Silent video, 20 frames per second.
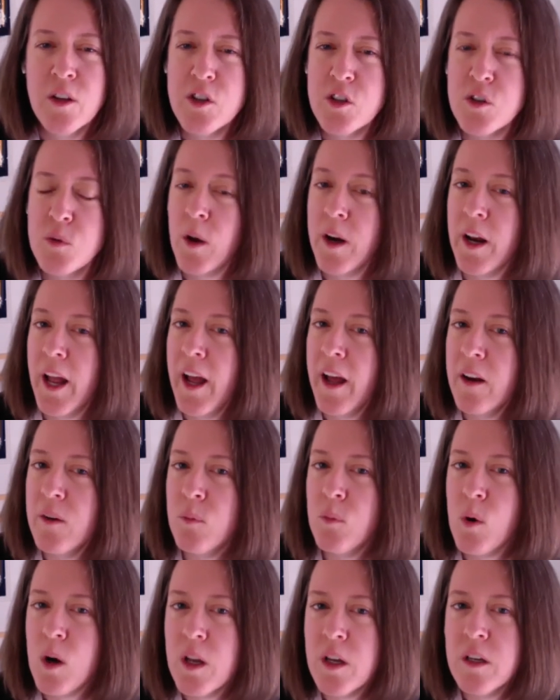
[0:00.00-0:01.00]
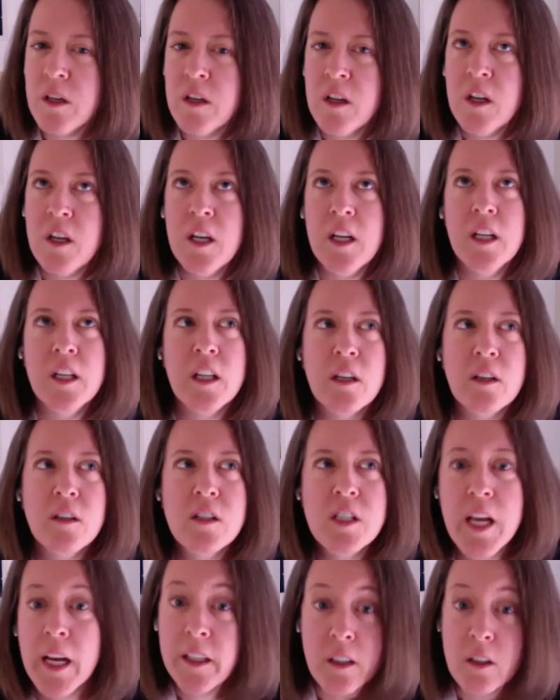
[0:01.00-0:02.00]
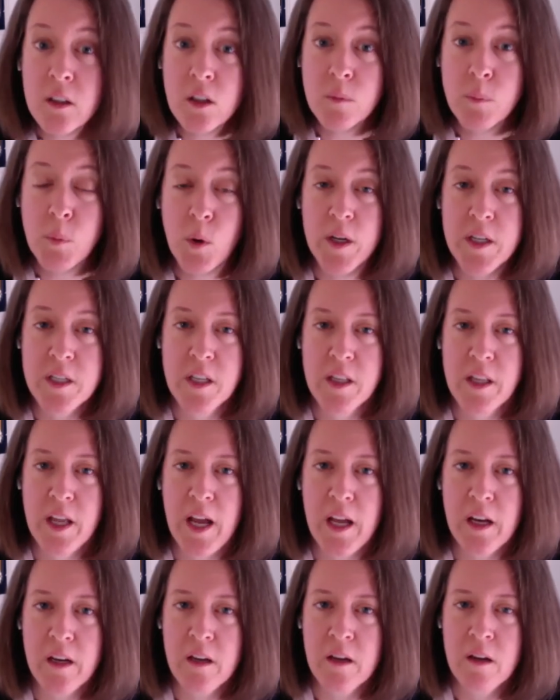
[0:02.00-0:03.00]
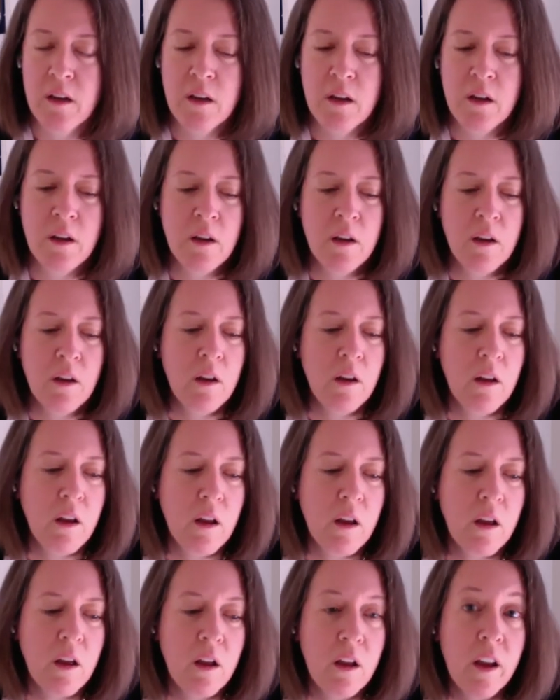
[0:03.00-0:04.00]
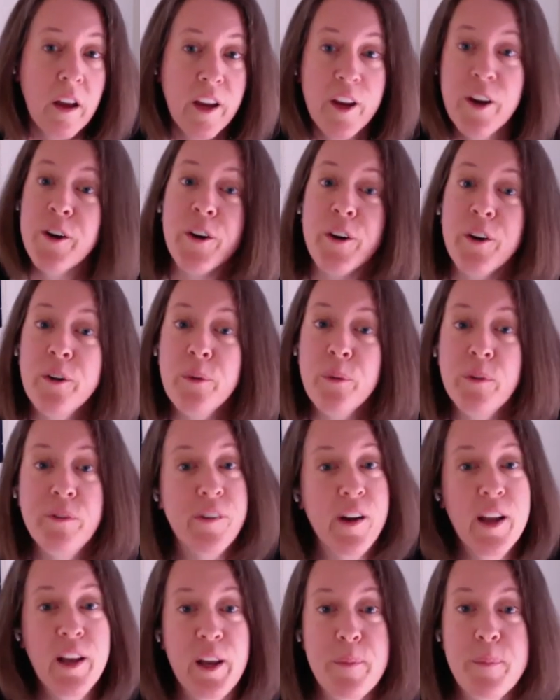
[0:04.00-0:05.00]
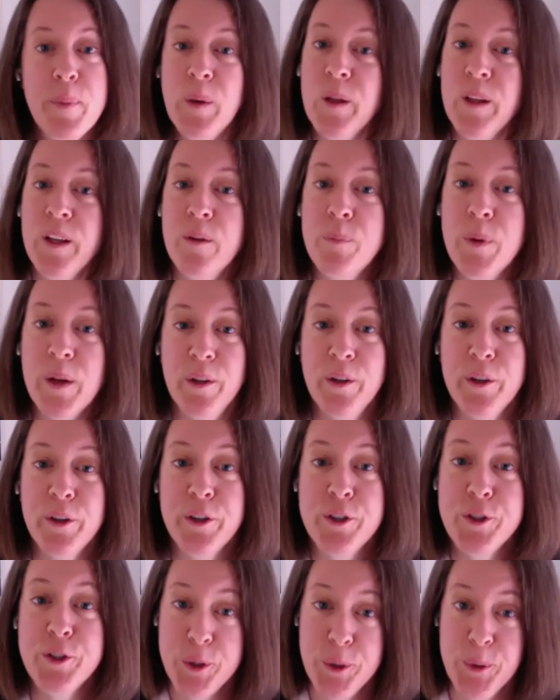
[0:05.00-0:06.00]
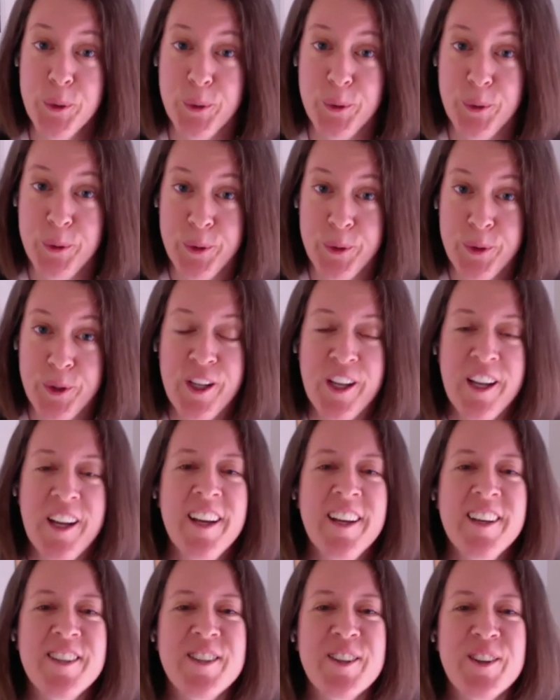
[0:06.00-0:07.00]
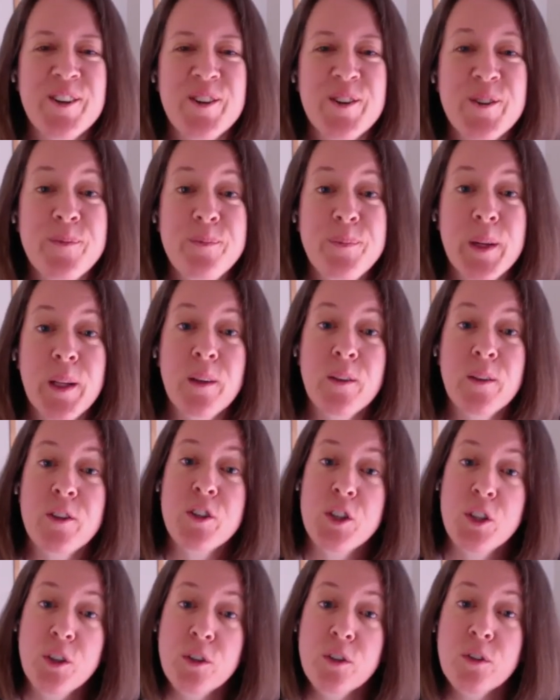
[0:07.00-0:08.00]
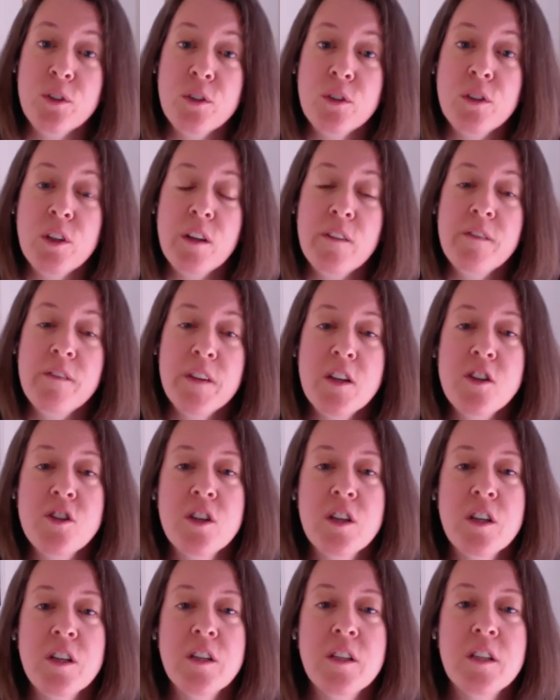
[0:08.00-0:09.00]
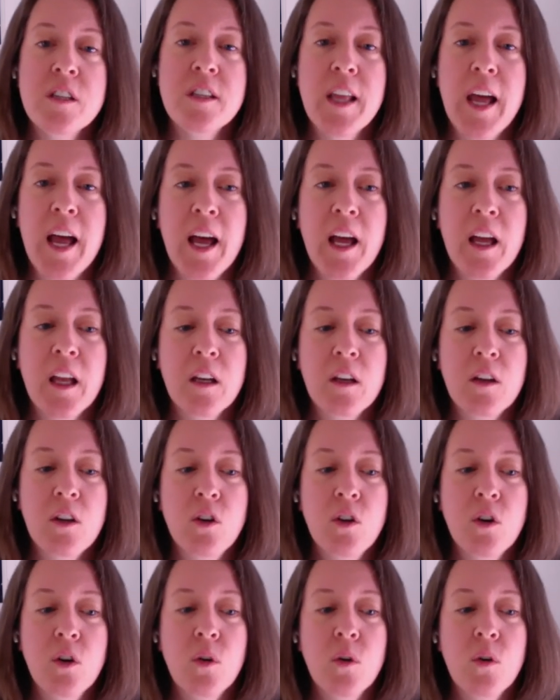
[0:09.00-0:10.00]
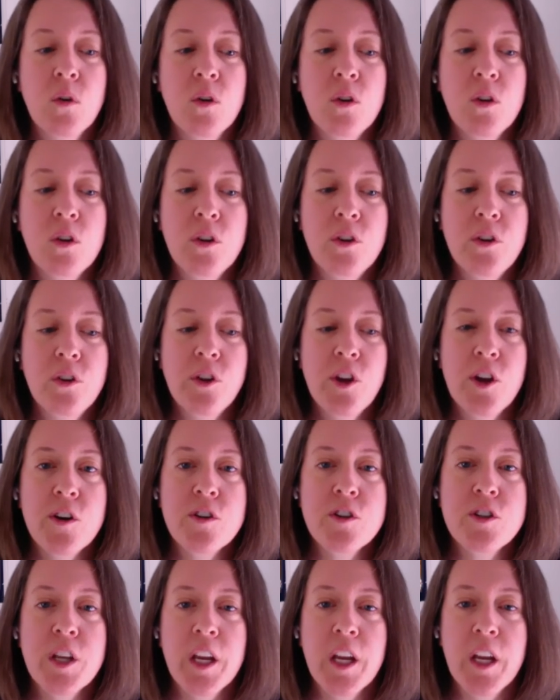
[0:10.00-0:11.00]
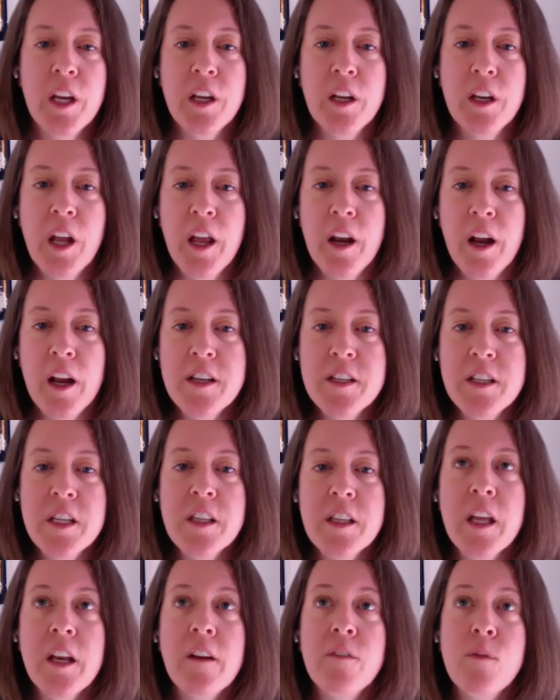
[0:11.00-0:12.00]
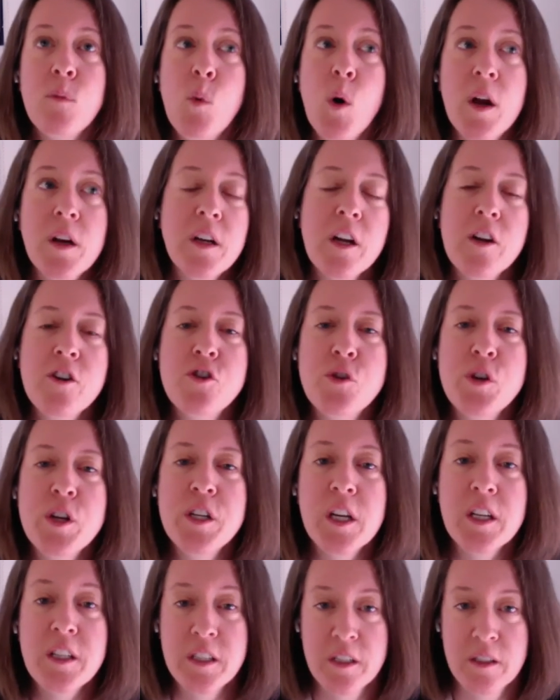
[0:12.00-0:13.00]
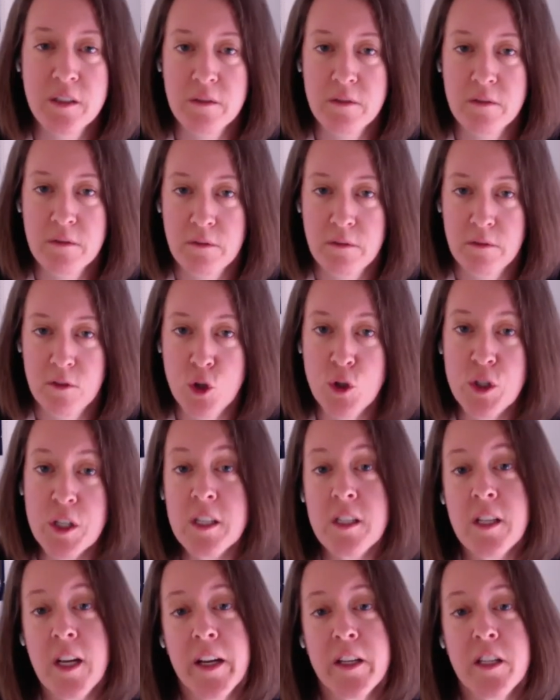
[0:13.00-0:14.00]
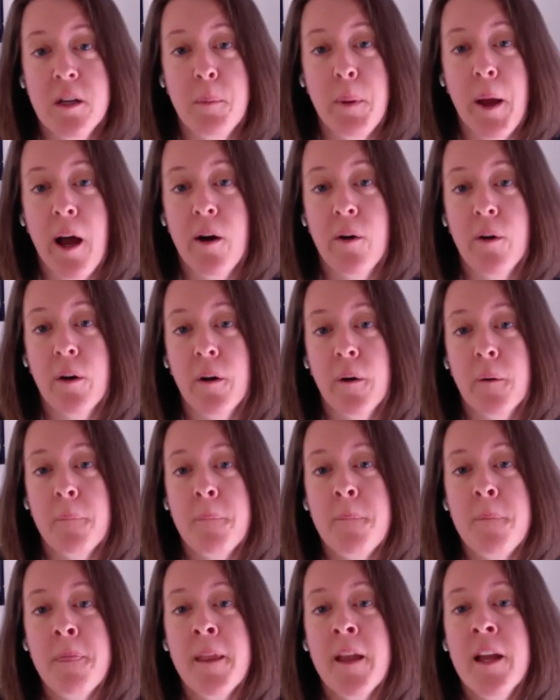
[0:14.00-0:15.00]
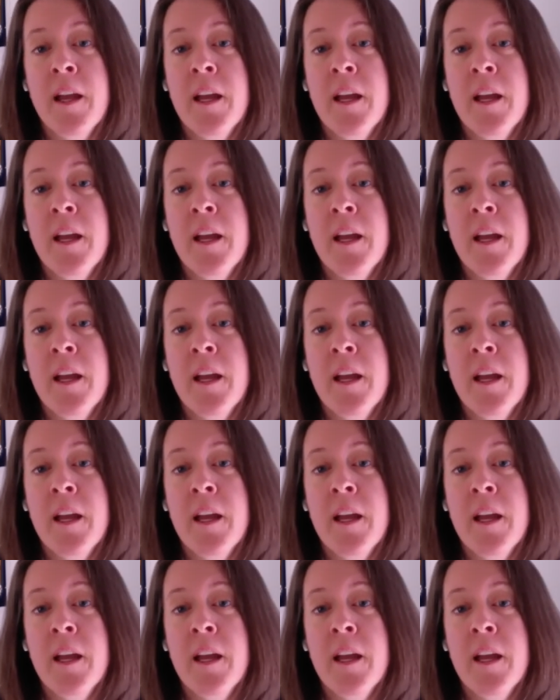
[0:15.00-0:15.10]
I just want to add one little technical point to that. Uh, here, we'll finally pull in pillar two. So pillar two envisions that, you know, there's a, an idea that if one country doesn't use its taxing power,